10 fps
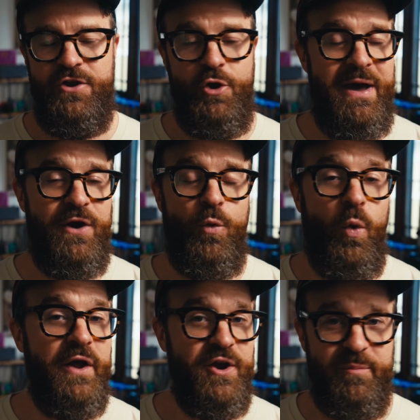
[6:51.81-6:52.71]
No matter
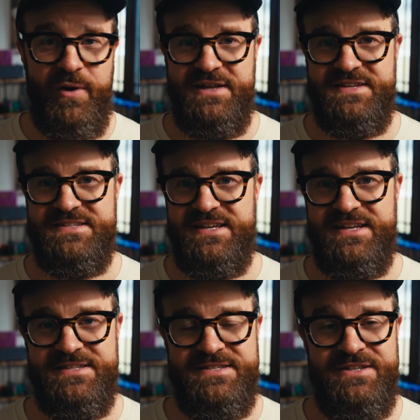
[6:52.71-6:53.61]
what your process
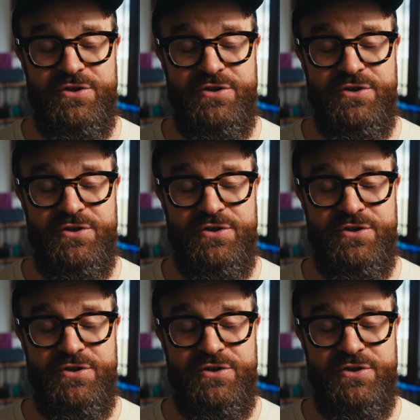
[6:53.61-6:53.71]
is,